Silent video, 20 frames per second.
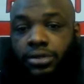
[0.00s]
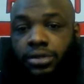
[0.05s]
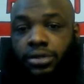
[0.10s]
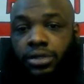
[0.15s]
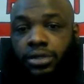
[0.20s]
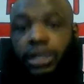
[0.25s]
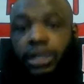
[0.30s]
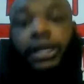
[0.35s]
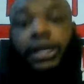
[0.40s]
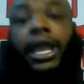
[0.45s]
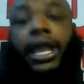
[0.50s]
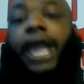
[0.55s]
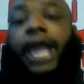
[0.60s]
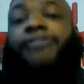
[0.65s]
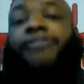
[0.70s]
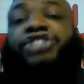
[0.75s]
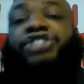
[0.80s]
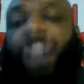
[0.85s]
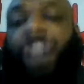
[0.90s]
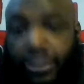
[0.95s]
He didn't
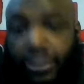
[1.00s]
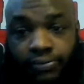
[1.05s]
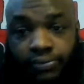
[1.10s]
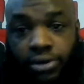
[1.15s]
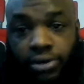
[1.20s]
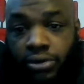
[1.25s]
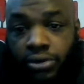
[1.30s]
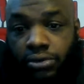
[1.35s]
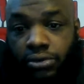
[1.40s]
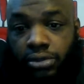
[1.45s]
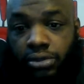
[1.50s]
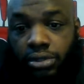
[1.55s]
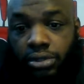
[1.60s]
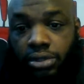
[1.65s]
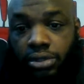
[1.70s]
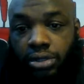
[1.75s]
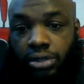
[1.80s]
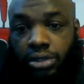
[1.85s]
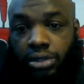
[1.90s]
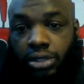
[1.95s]
have shit, bro.
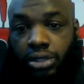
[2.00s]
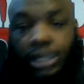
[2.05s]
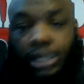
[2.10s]
He